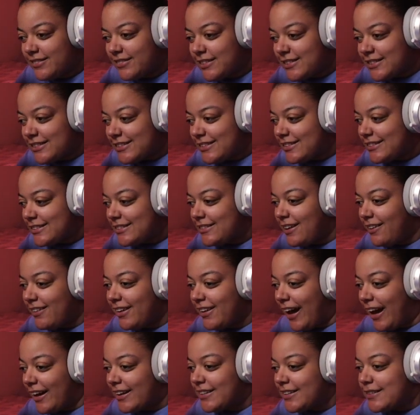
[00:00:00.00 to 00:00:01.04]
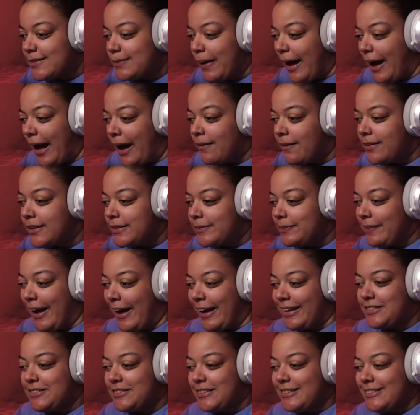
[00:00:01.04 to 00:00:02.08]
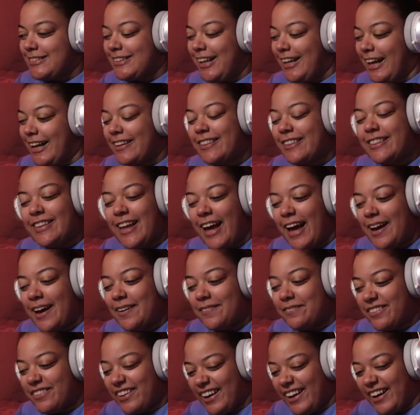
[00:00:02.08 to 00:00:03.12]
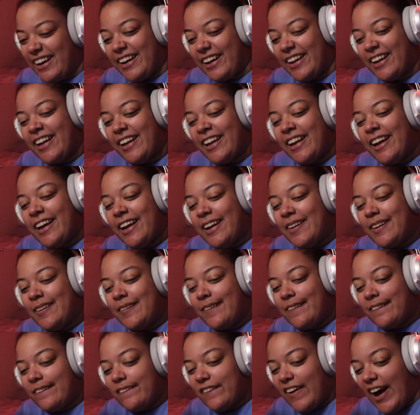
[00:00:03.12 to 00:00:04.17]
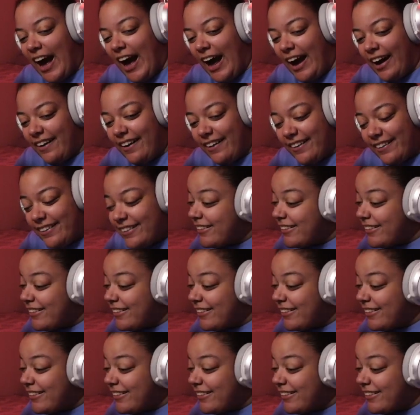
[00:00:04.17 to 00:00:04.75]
Cisco got his powers back just like that, bruh. Wow